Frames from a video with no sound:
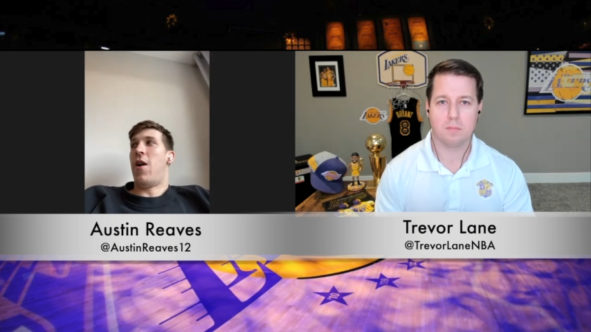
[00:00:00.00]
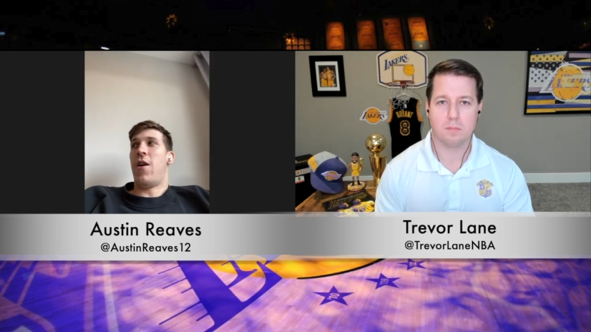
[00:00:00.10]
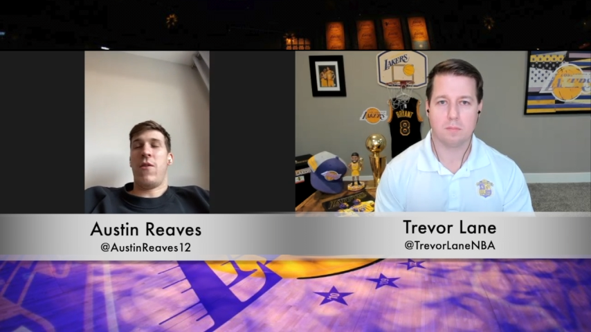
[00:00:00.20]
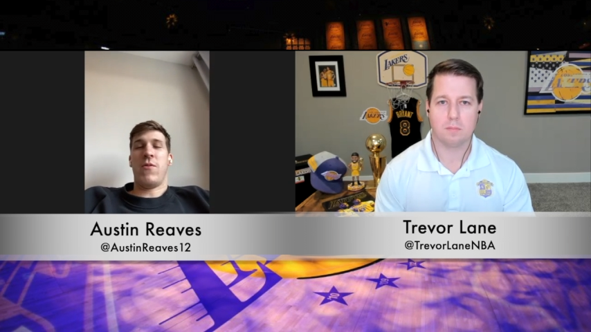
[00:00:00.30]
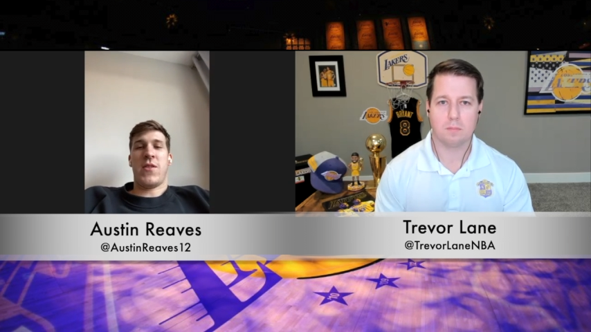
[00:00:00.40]

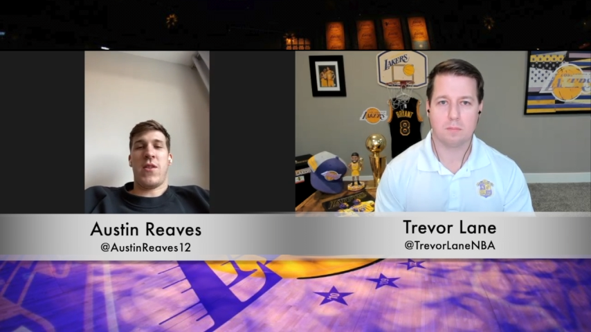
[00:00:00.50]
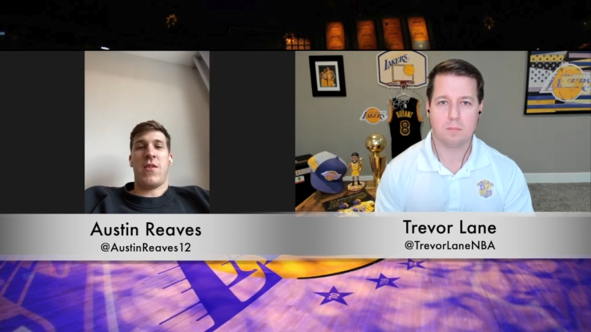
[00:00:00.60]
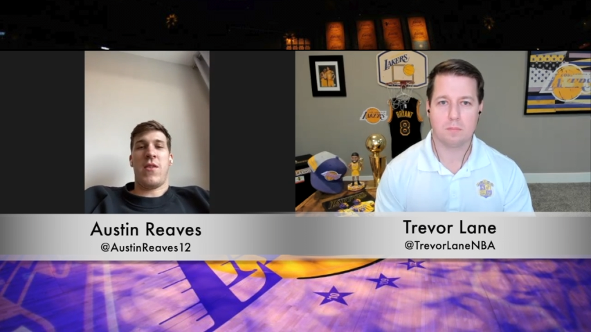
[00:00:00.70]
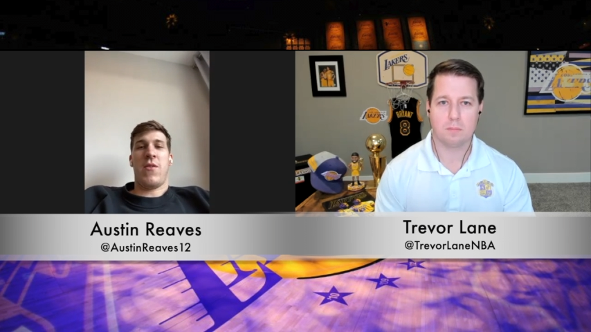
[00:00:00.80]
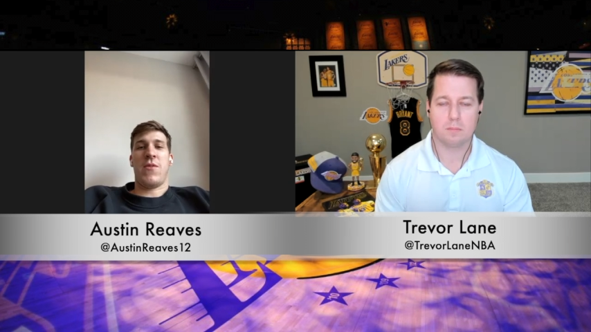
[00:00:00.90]
Speaker 1: uh, it
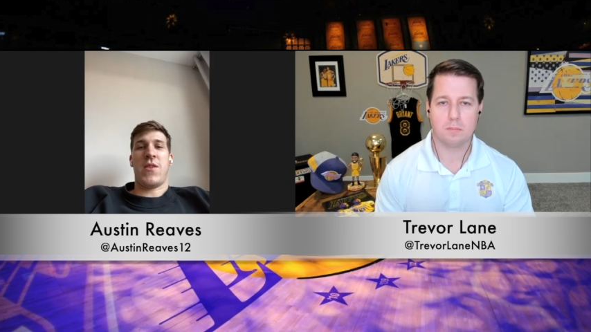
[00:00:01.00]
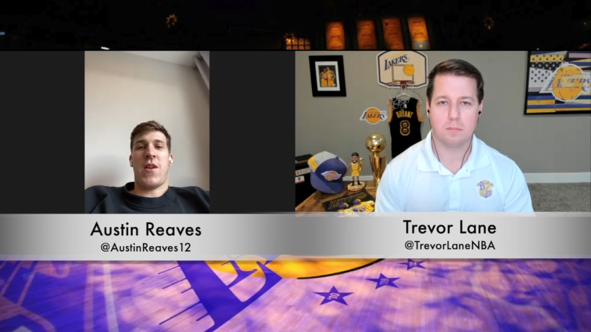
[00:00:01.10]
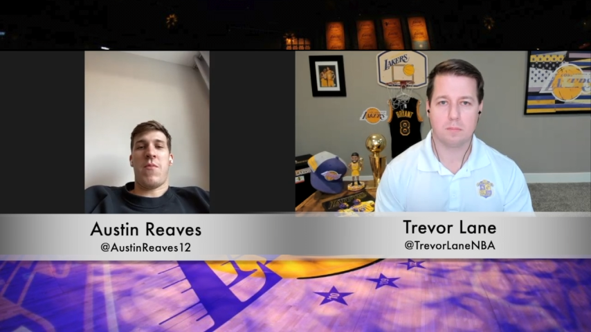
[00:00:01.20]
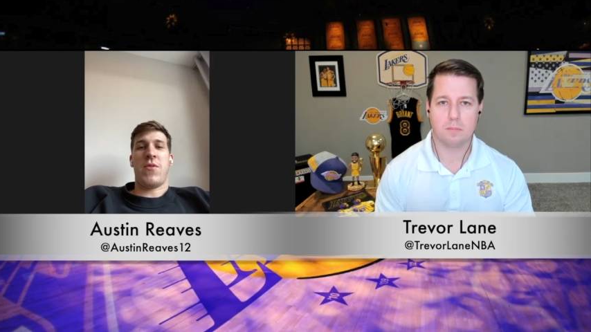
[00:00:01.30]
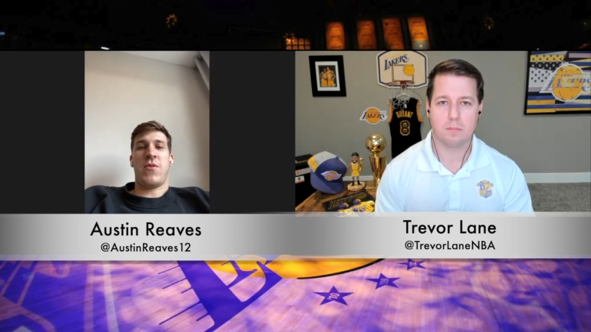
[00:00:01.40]
was a it
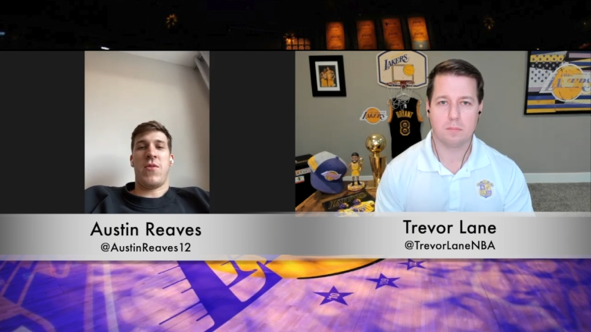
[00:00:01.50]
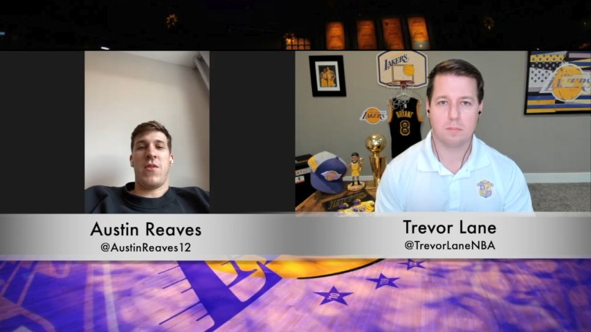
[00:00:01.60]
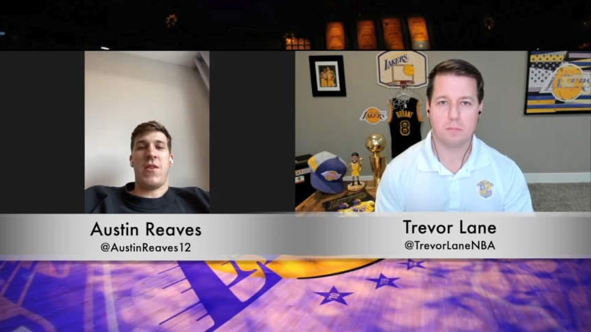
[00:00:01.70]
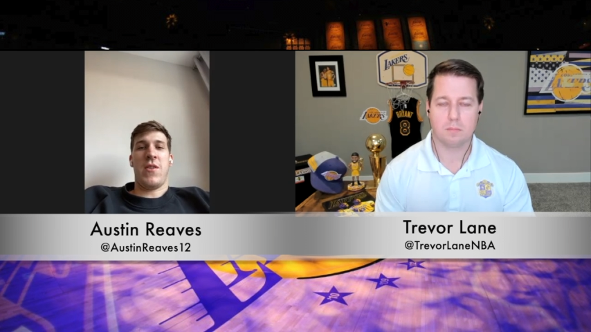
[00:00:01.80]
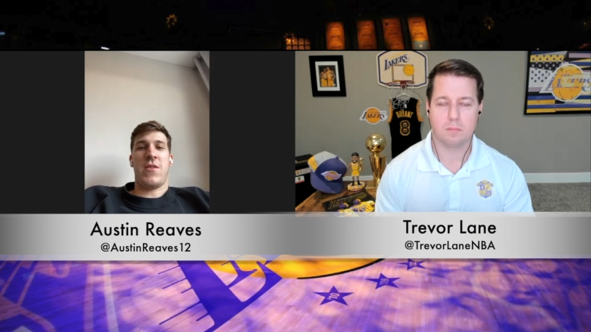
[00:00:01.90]
was an
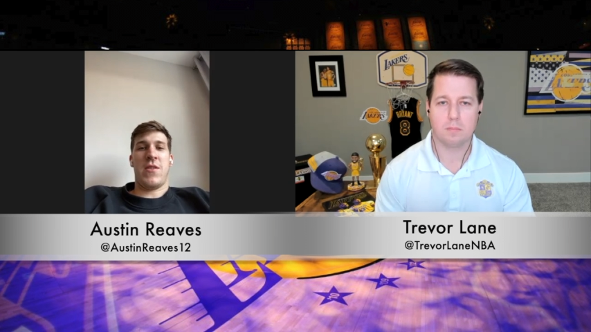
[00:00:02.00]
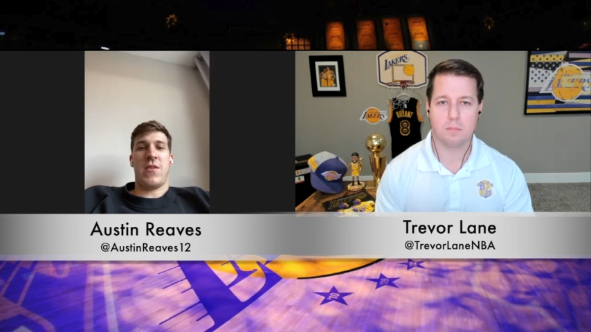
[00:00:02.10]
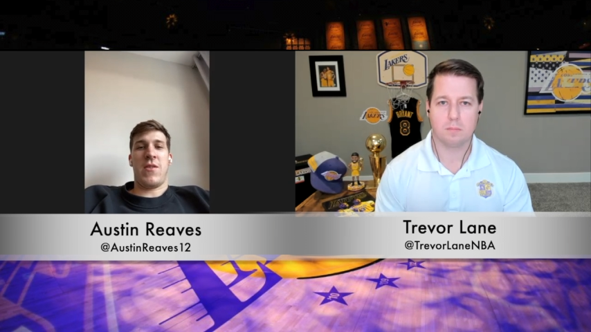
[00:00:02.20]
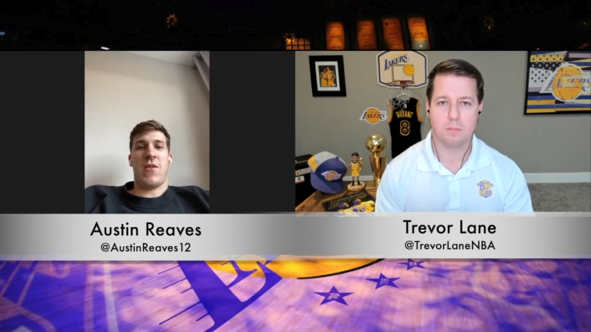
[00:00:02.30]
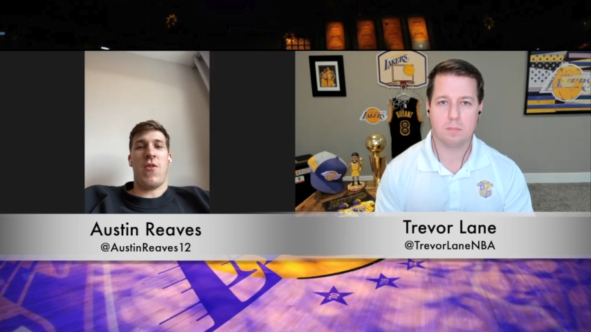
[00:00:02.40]
opportunity
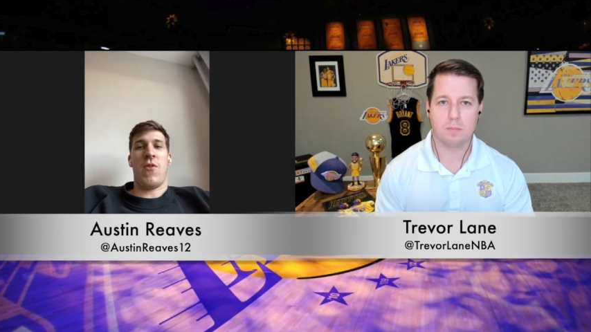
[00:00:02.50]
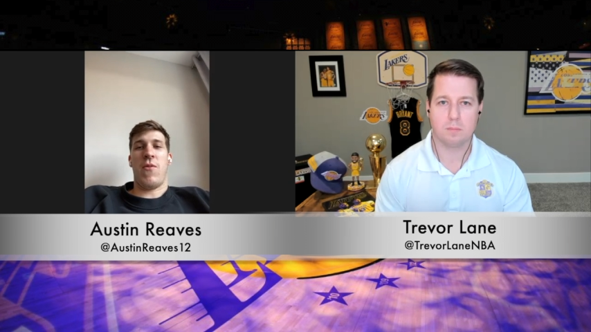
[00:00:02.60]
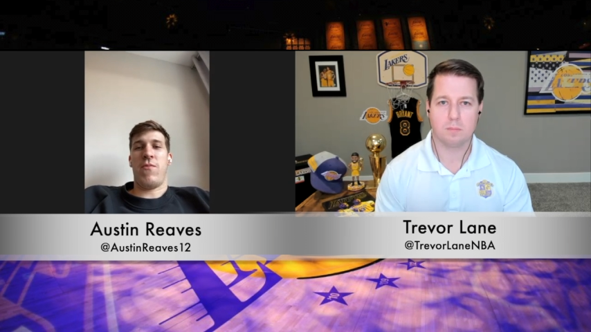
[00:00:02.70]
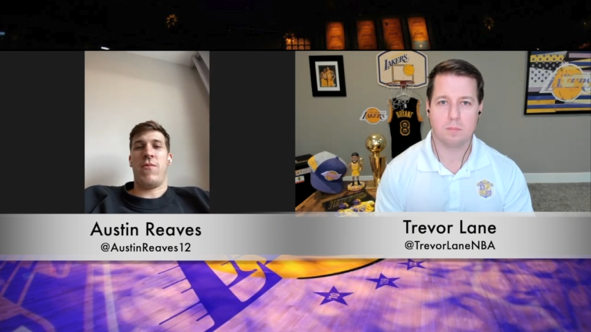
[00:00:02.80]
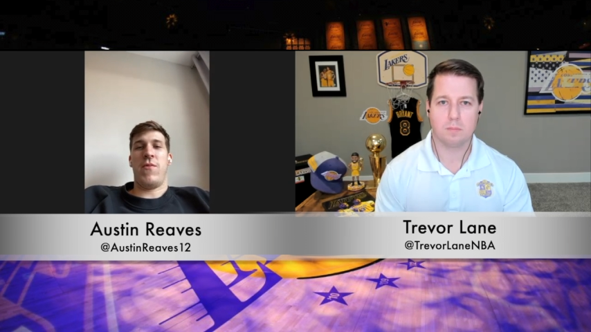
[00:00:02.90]
to
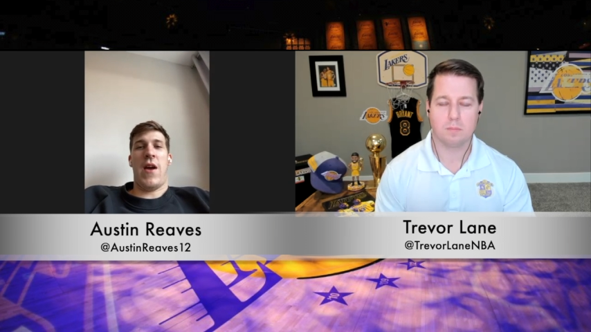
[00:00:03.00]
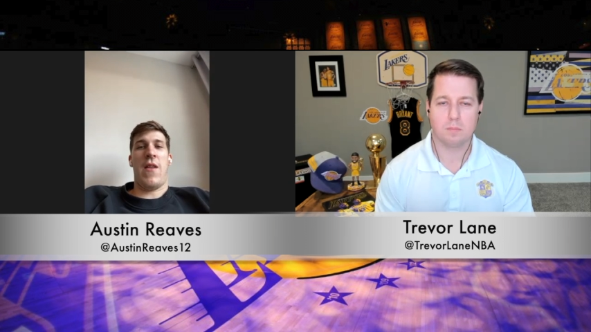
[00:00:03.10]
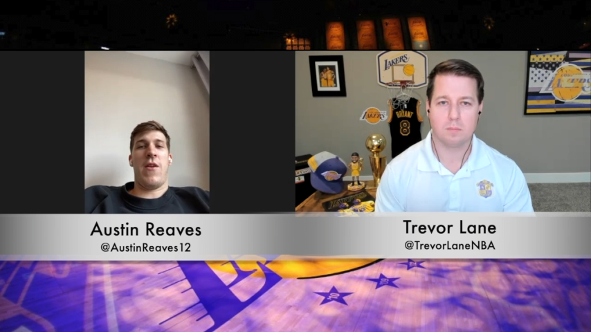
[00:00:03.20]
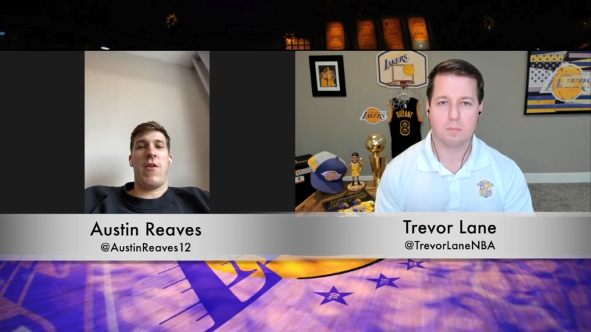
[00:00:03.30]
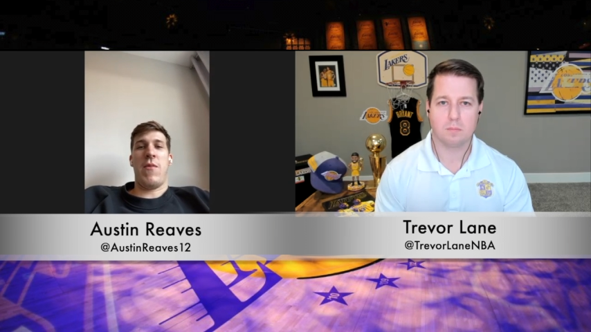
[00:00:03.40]
go
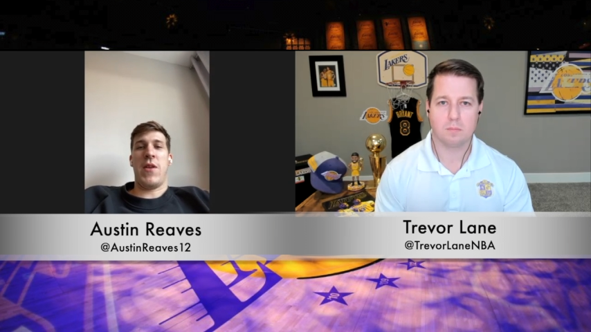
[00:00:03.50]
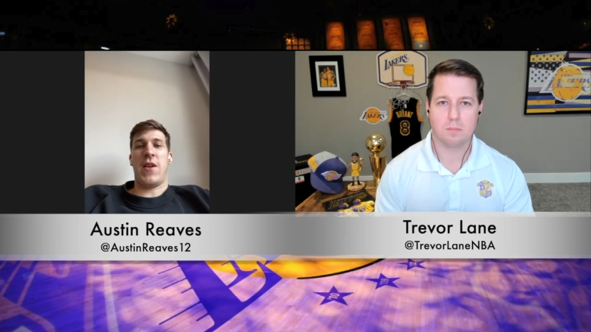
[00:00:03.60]
down there,